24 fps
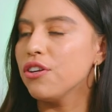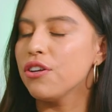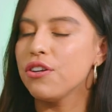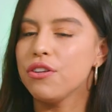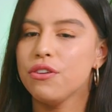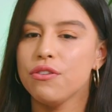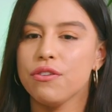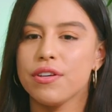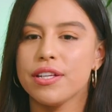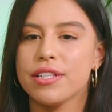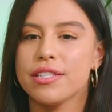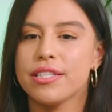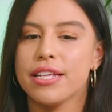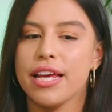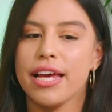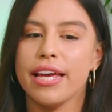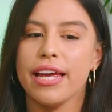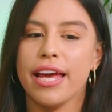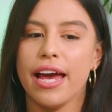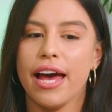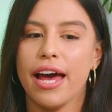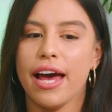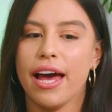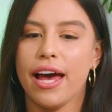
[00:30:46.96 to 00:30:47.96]
You could say,
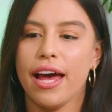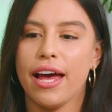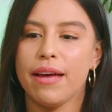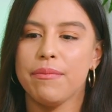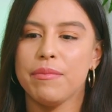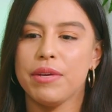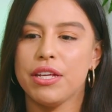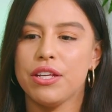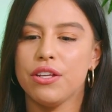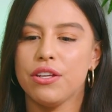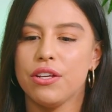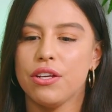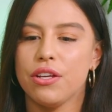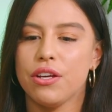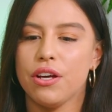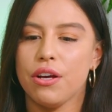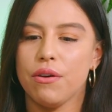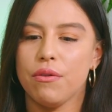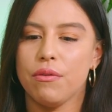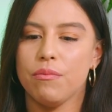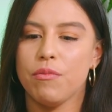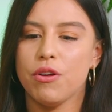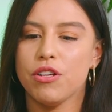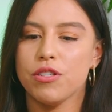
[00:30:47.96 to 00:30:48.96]
yeah, I mean,
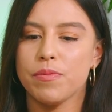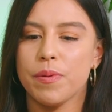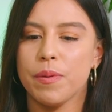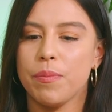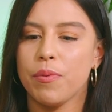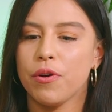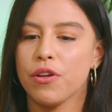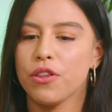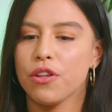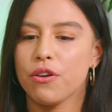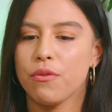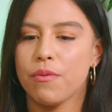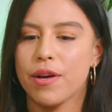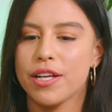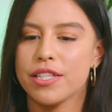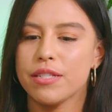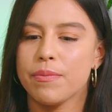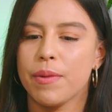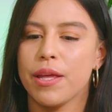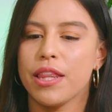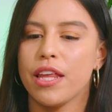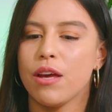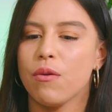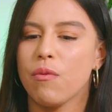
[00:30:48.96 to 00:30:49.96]
most people on their
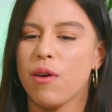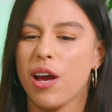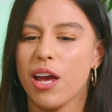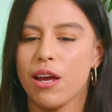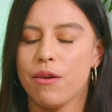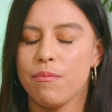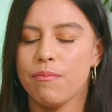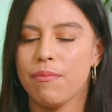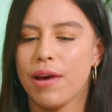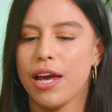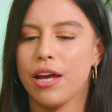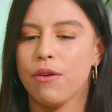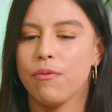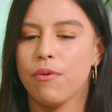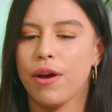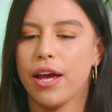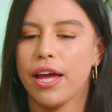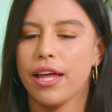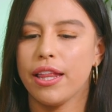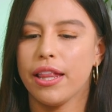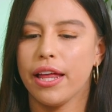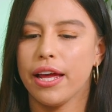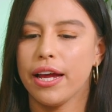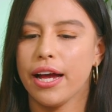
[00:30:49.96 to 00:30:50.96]
resume, they might
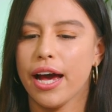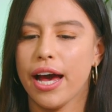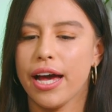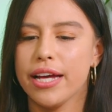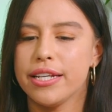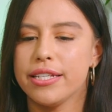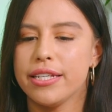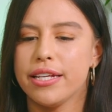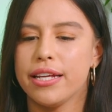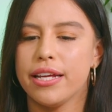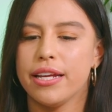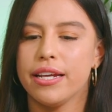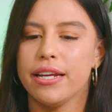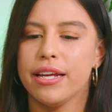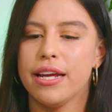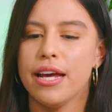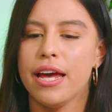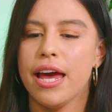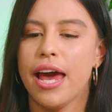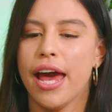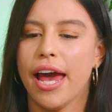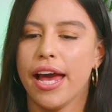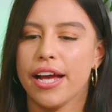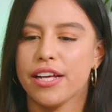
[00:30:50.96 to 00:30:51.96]
write, like, I did
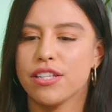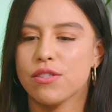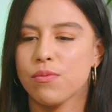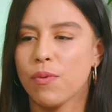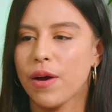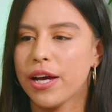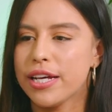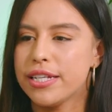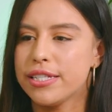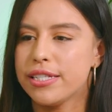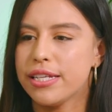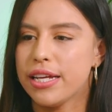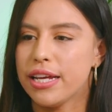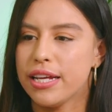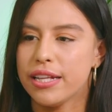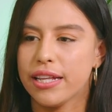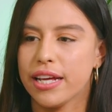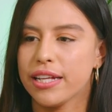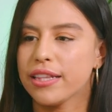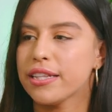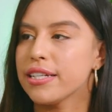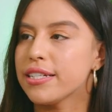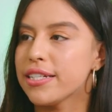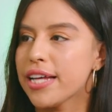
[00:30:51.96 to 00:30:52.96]
XYZ,
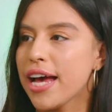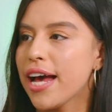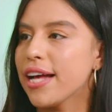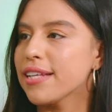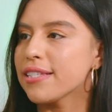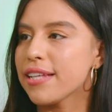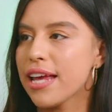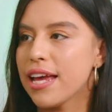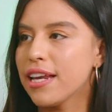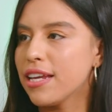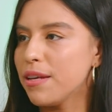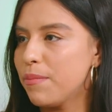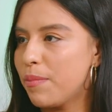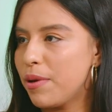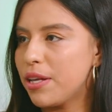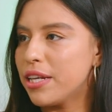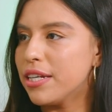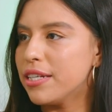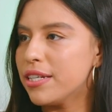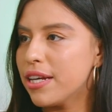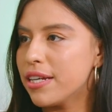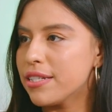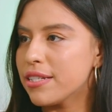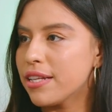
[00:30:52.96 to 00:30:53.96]
like the task anybody
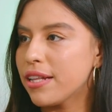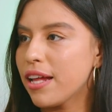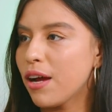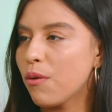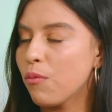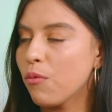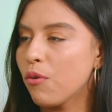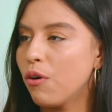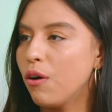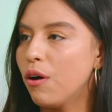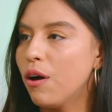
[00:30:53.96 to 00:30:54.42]
does in that role.